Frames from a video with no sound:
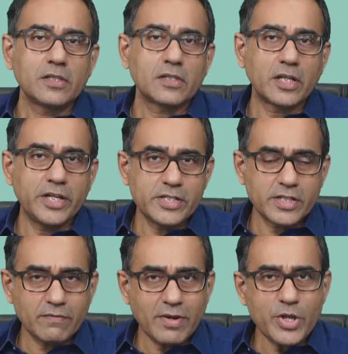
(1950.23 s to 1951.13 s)
The
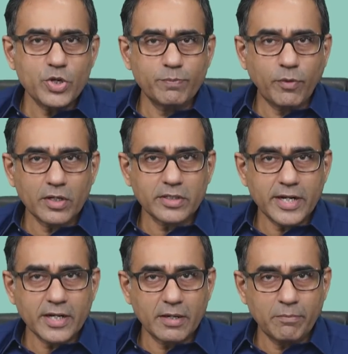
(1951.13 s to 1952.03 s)
reason why you bought
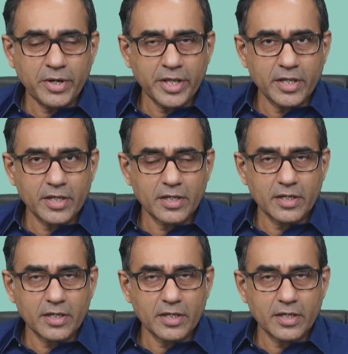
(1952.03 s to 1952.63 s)
that company,